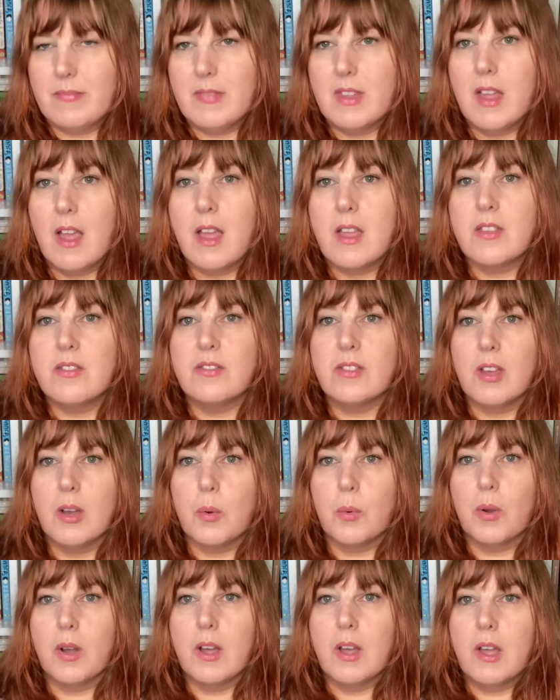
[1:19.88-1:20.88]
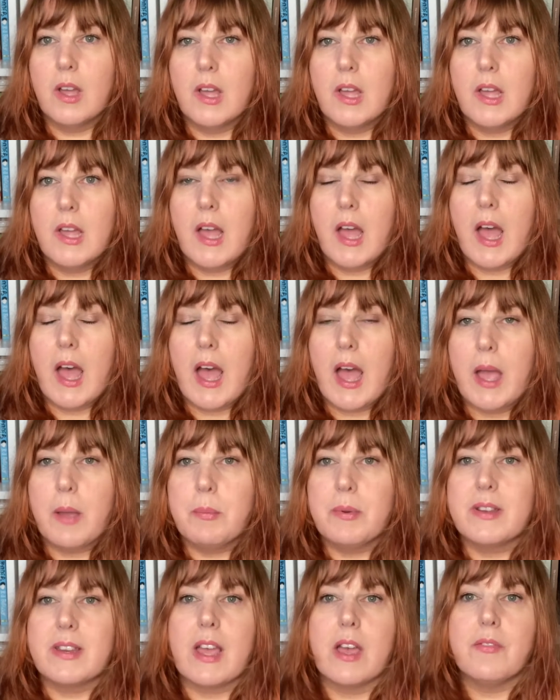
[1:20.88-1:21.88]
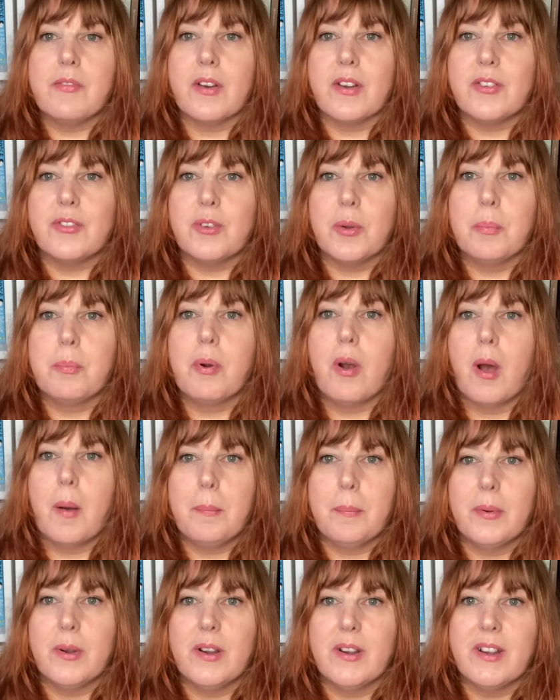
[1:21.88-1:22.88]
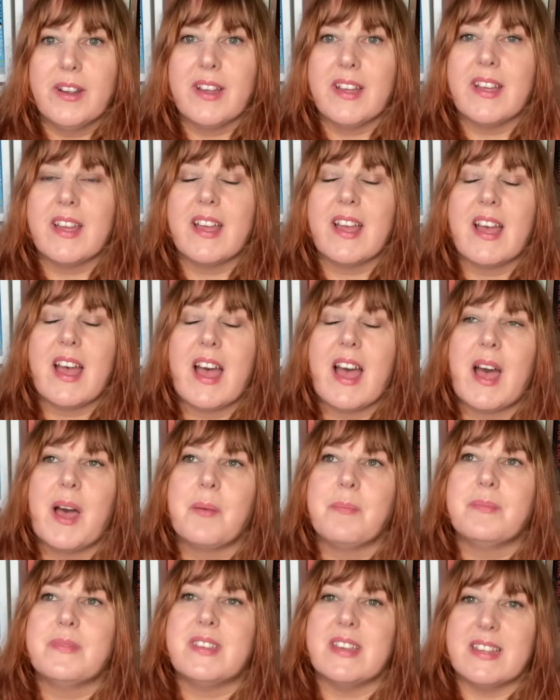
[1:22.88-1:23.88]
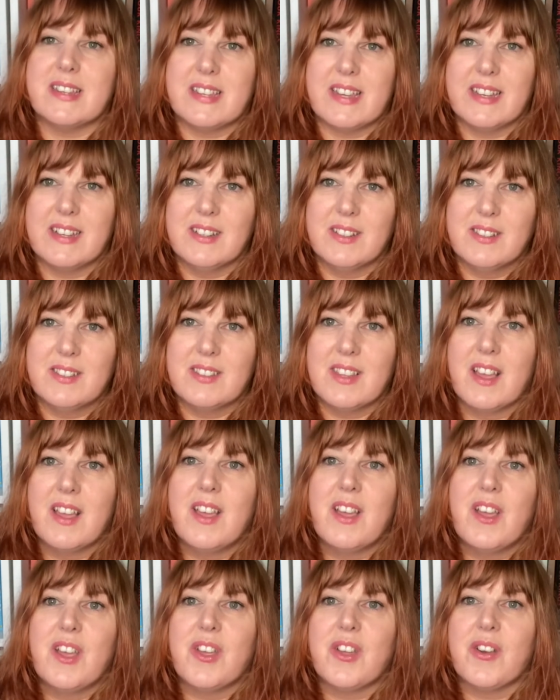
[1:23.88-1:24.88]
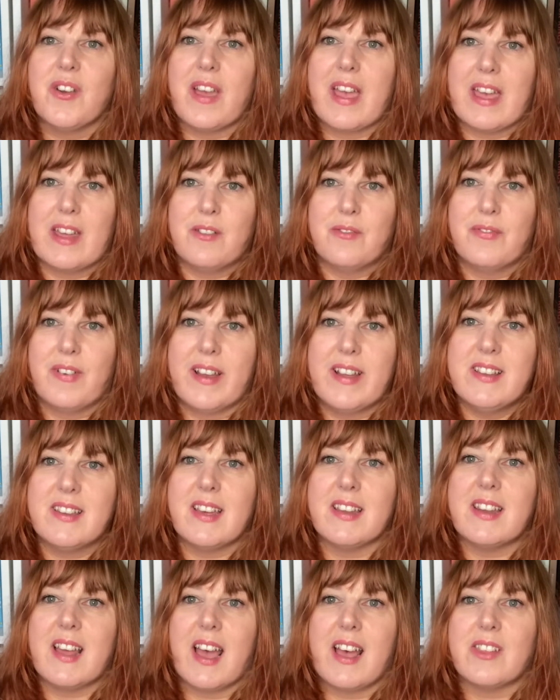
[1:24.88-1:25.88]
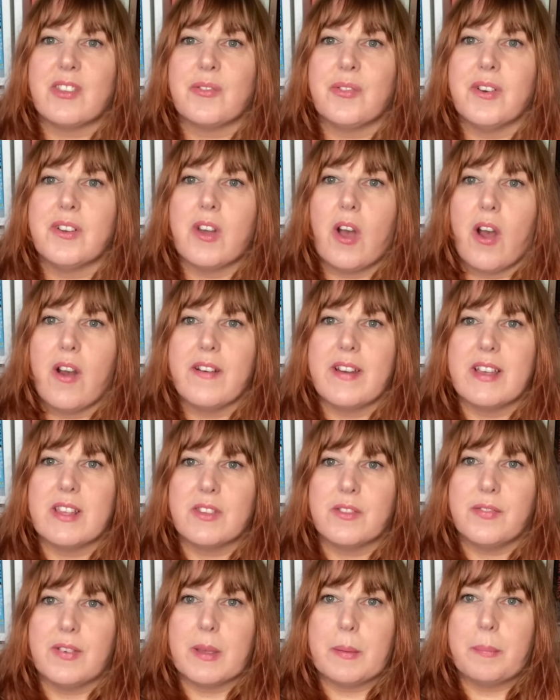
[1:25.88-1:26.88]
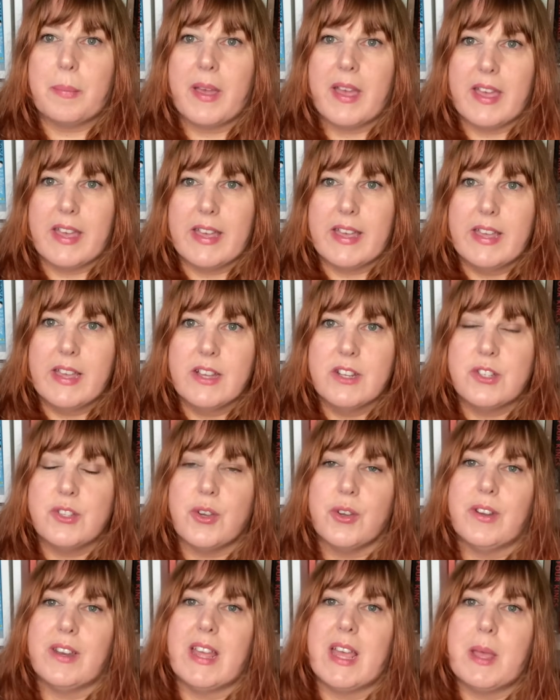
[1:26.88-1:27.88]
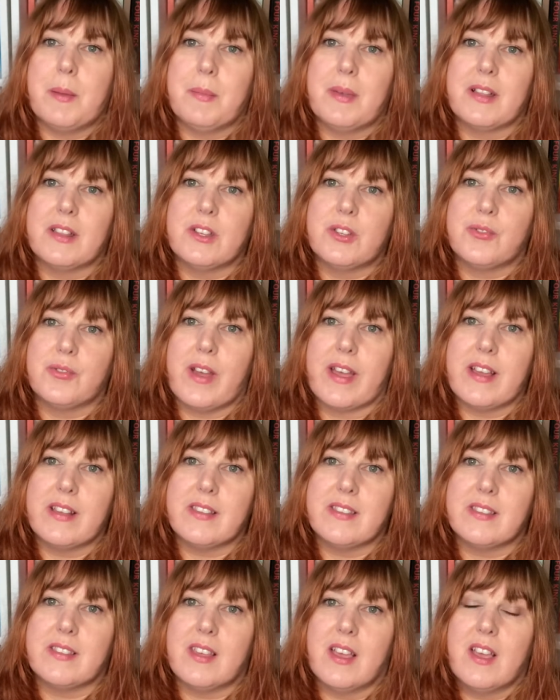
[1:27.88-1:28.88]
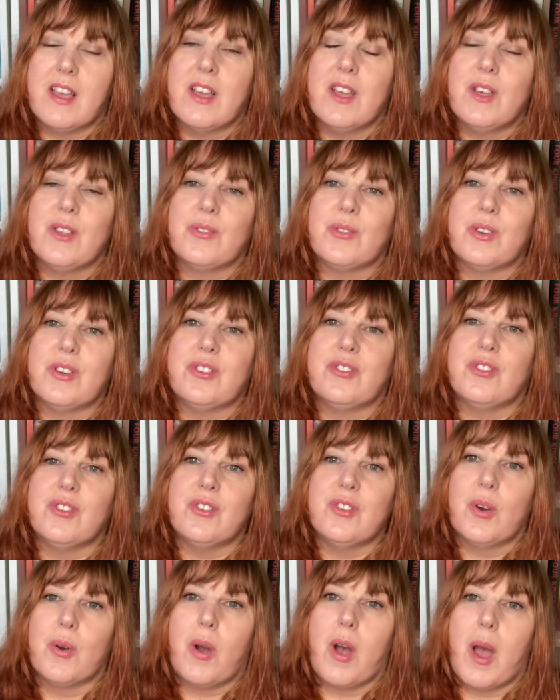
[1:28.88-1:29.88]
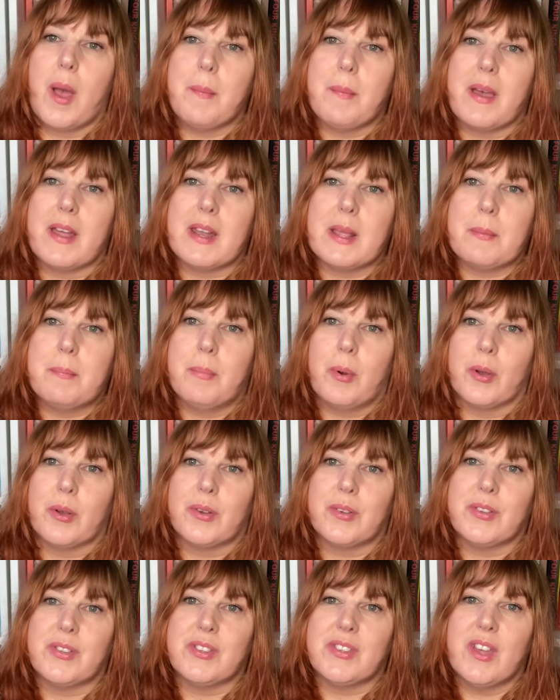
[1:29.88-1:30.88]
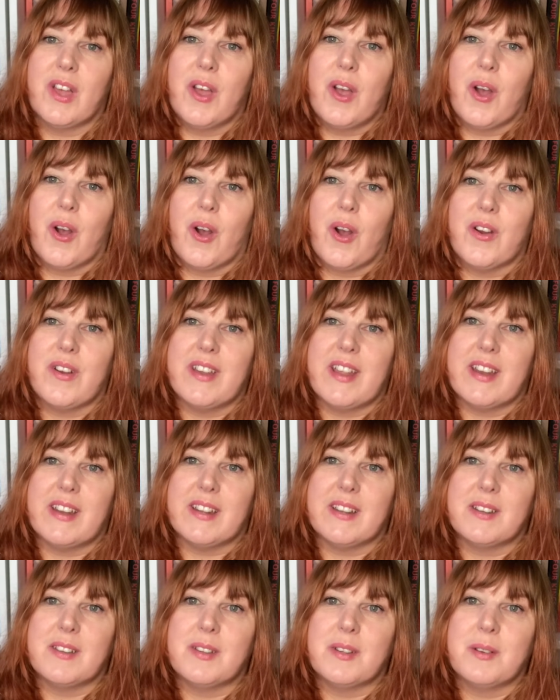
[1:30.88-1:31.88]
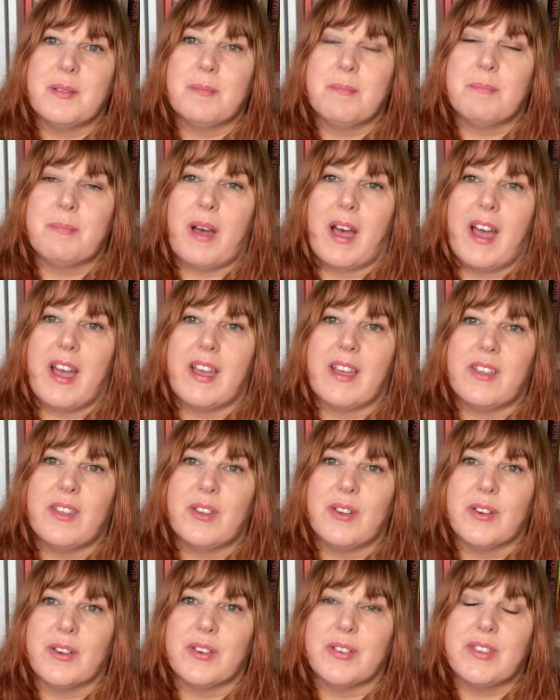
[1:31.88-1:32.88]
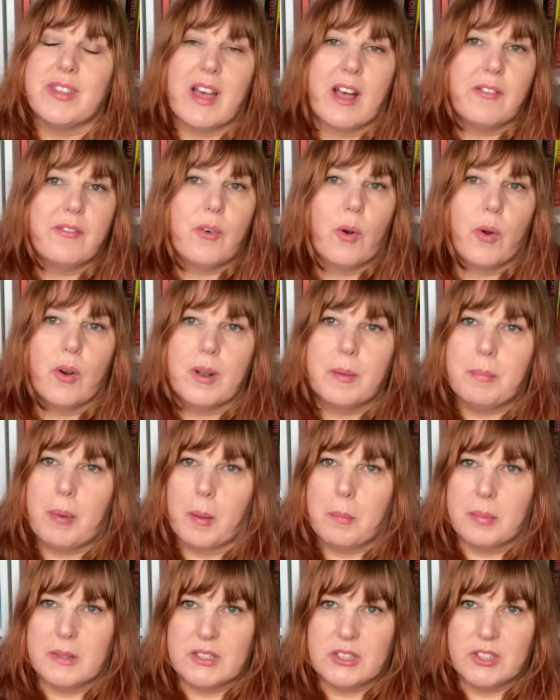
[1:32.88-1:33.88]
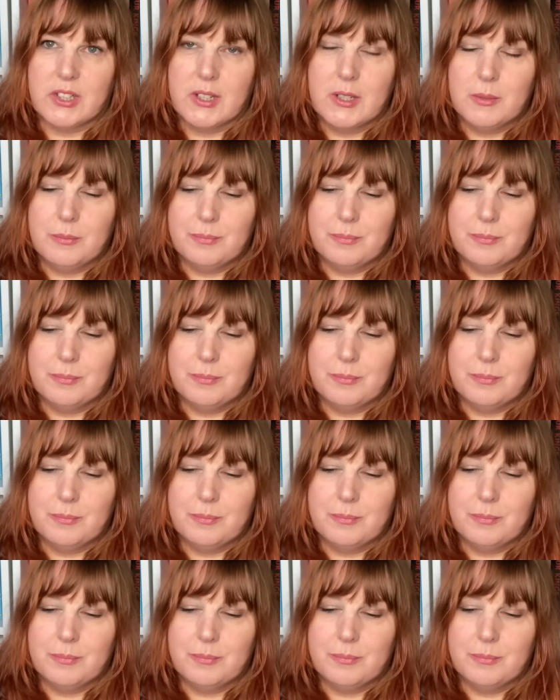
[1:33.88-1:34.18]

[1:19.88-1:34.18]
So I would give out your proper details, your invite, and ask for an RSVP to an email address so that you know how many books are needed by yourself or the publisher.